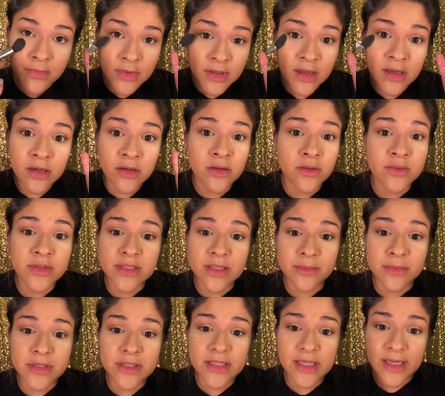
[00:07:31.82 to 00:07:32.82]
I don't know what's up
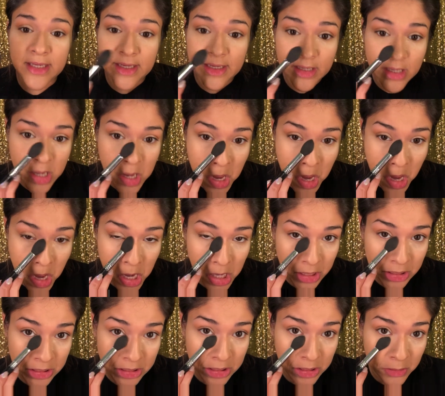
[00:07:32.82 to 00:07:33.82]
with today.
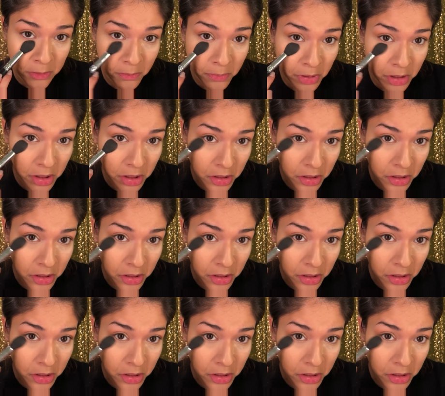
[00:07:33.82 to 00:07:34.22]
I need help.